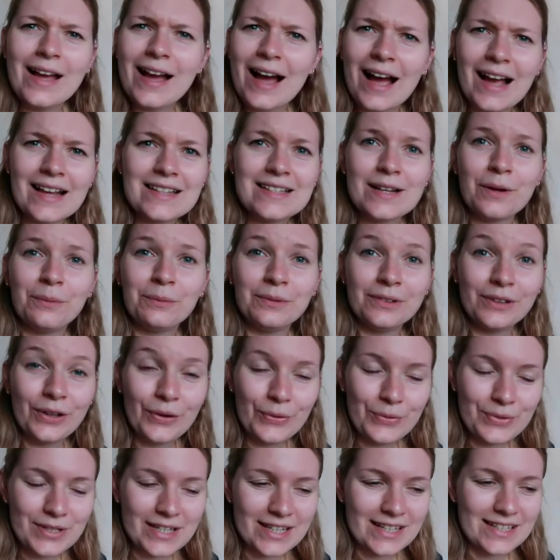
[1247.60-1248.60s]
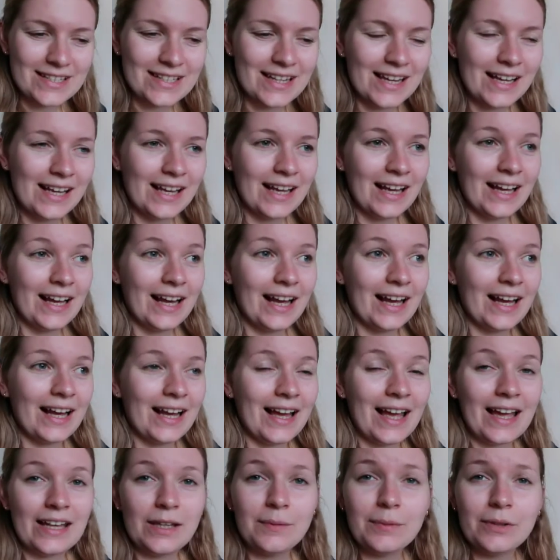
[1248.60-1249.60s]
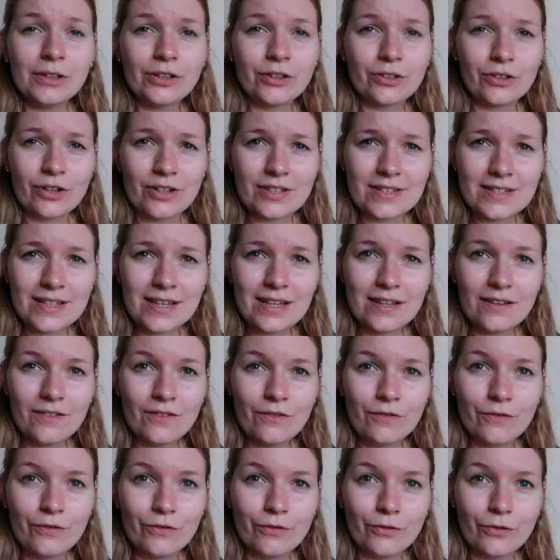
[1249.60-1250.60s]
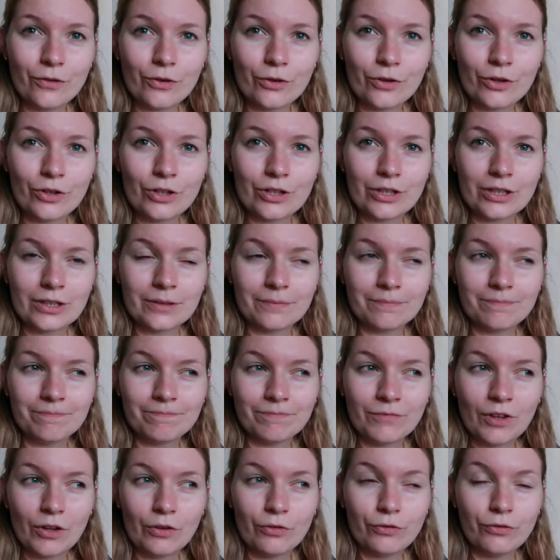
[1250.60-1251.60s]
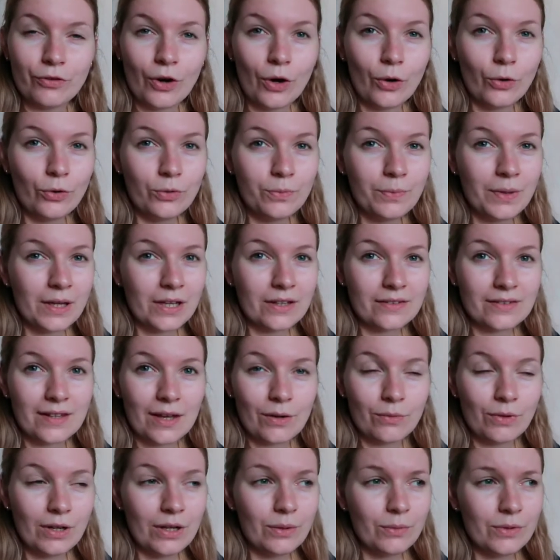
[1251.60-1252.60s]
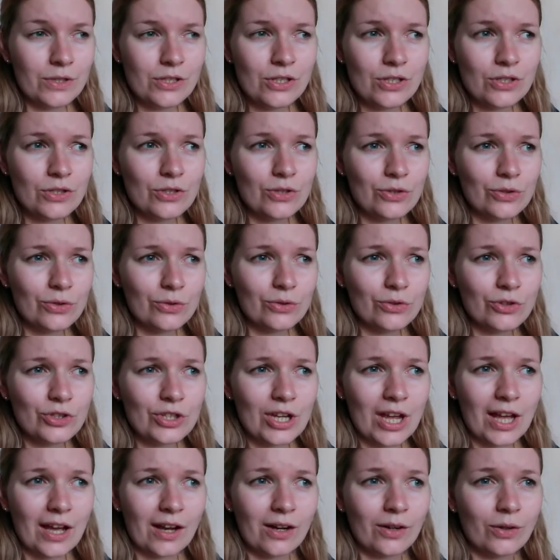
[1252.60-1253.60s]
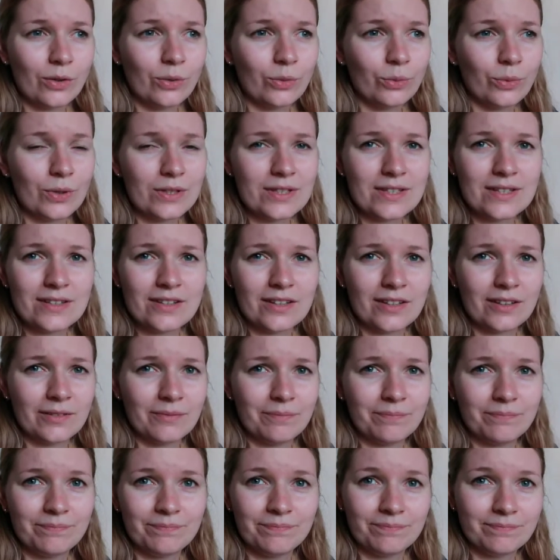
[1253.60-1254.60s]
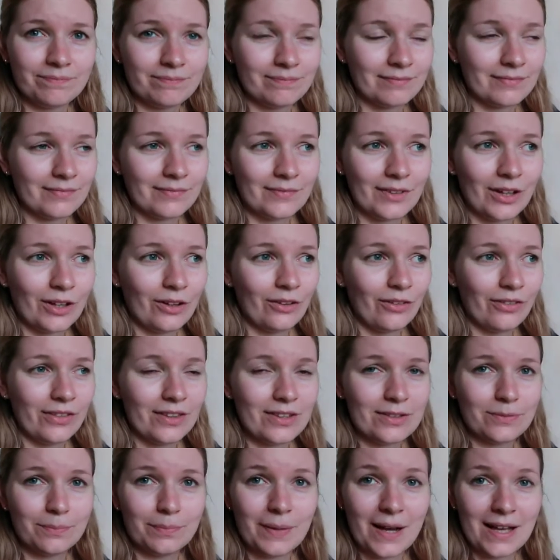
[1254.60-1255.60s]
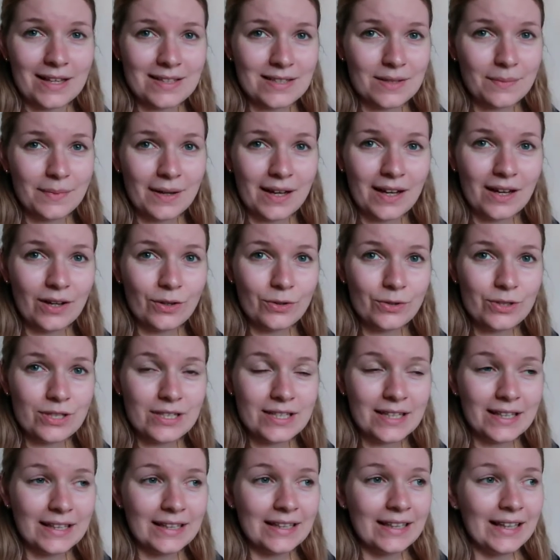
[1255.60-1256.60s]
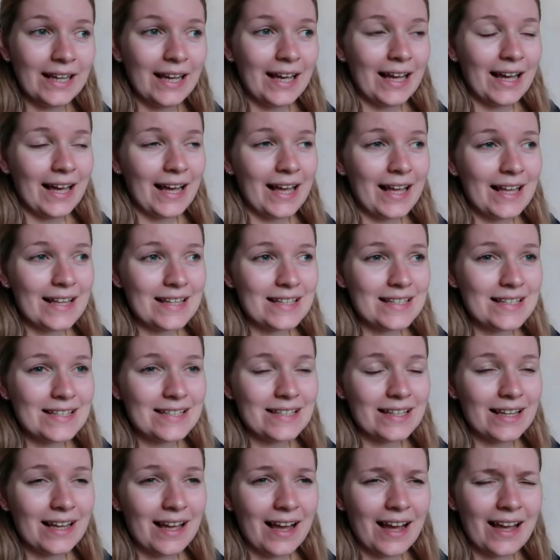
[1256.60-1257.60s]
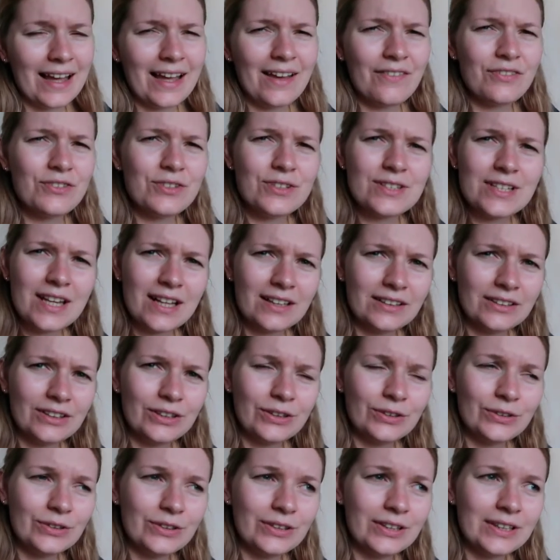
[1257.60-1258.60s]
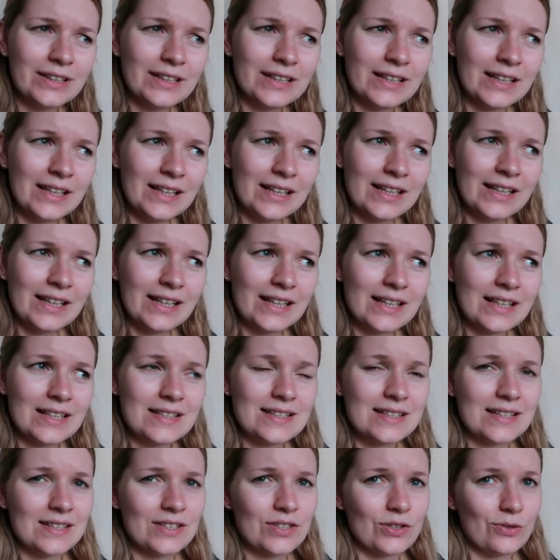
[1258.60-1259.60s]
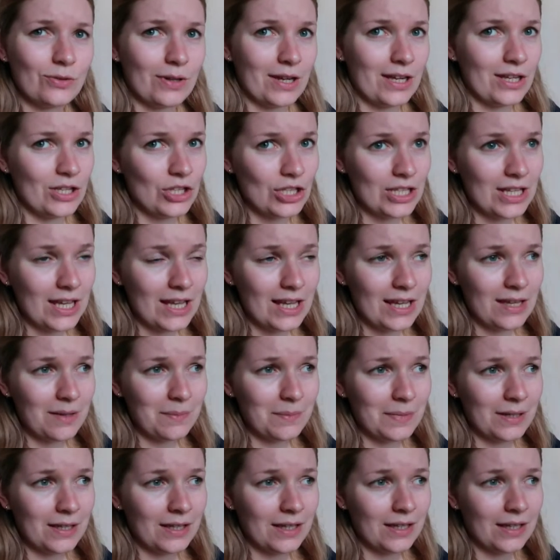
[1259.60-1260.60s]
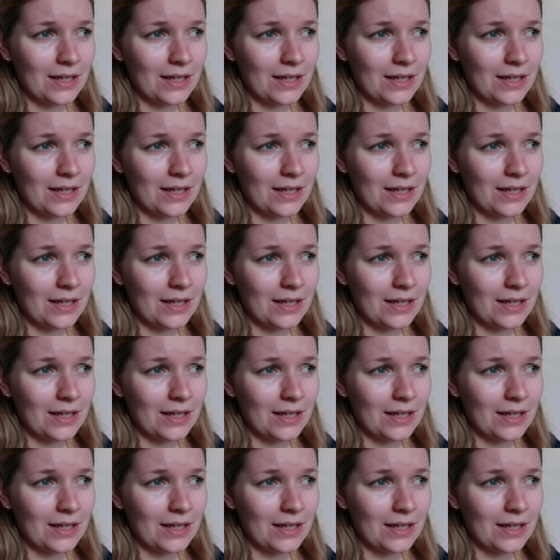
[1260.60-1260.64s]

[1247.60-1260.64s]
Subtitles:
I downloaded Animal Crossing for phone because I really wanted to check what's all this buzz about, and I have to tell you, it's a strange game.